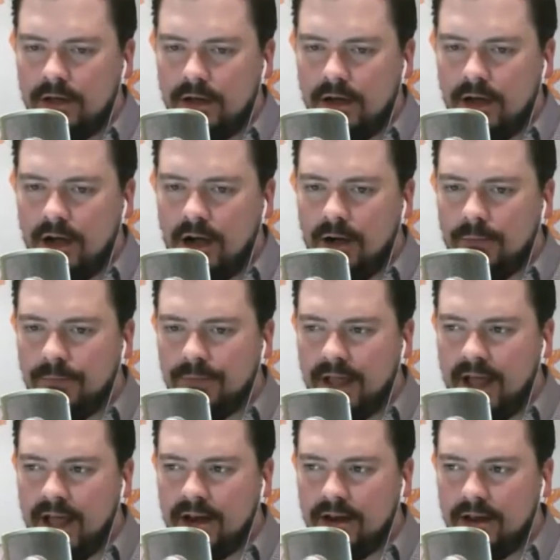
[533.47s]
And
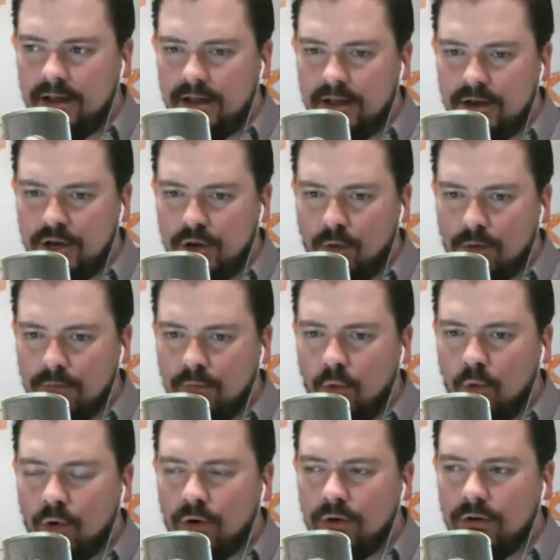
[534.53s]
you were
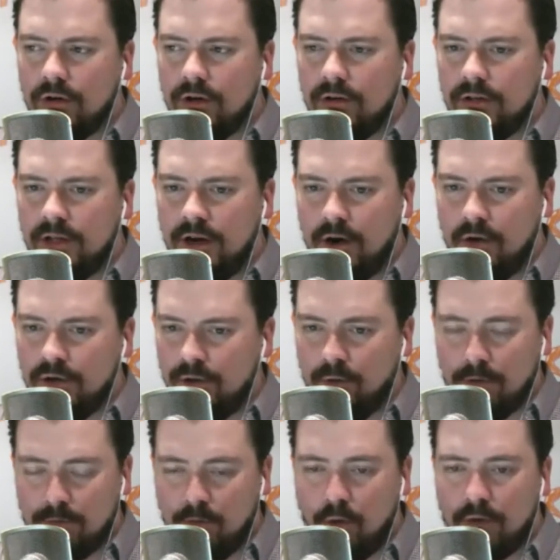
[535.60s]
more, you
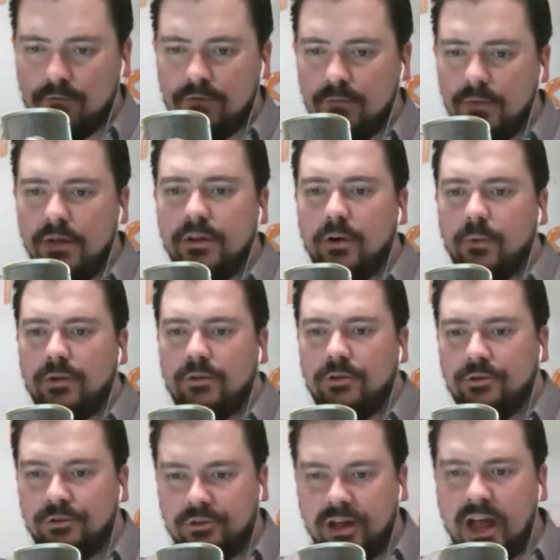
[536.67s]
were more familiar with
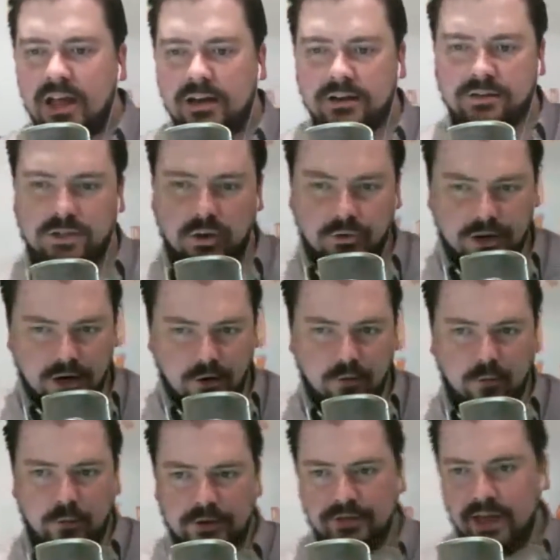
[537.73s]
your state. And so,
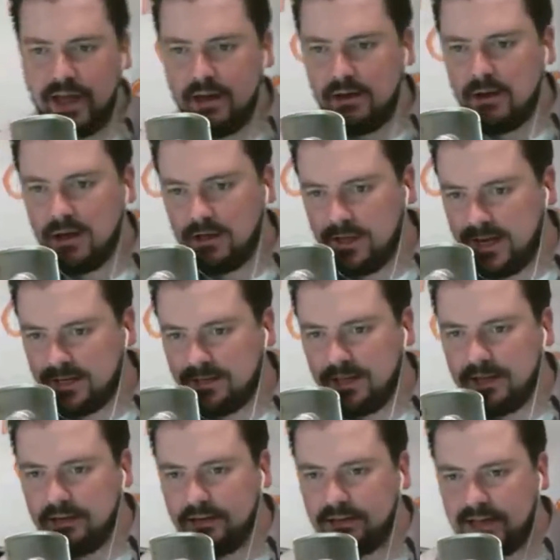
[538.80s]
when they
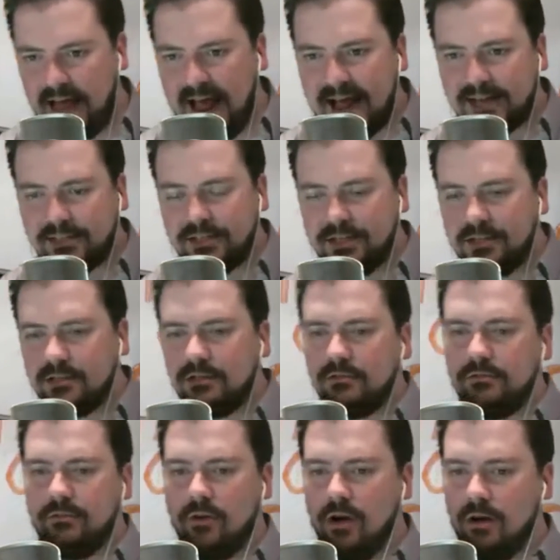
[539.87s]
collected taxes
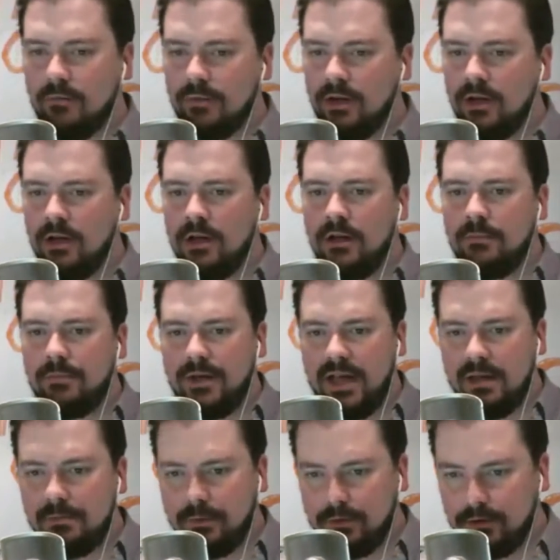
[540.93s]
from
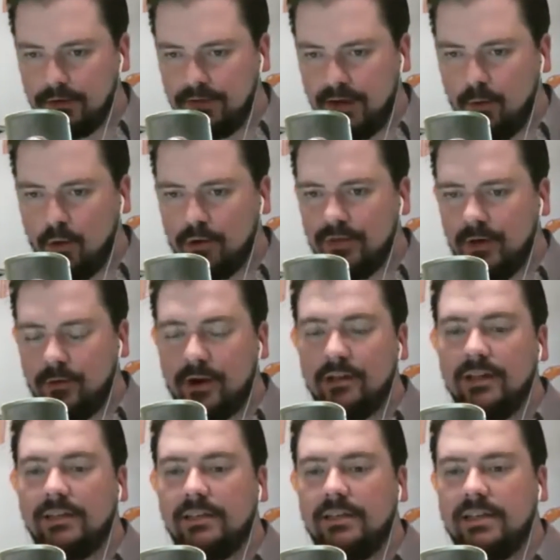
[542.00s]
people, they were
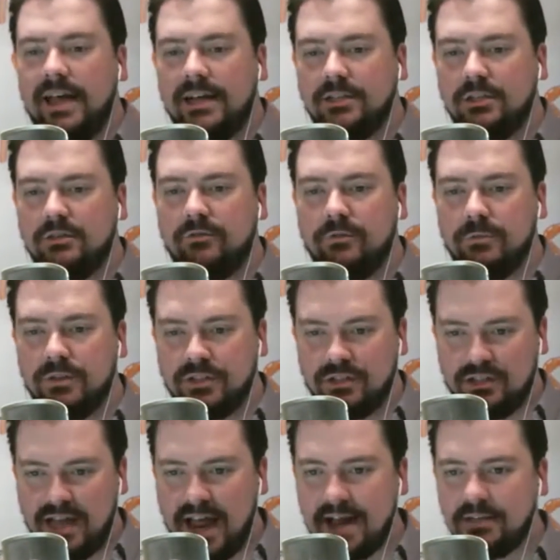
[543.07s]
collecting taxes from the
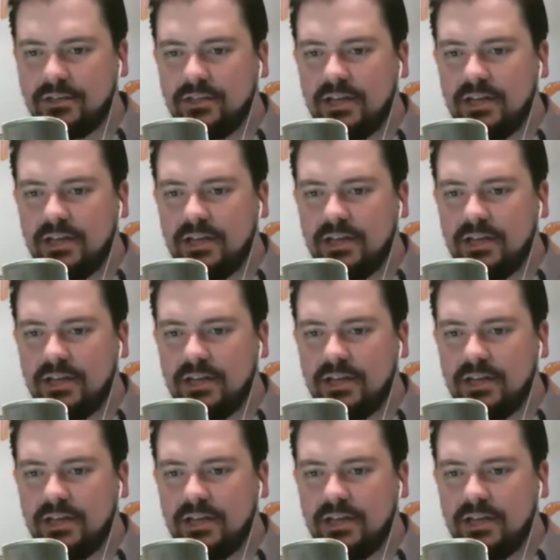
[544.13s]
states,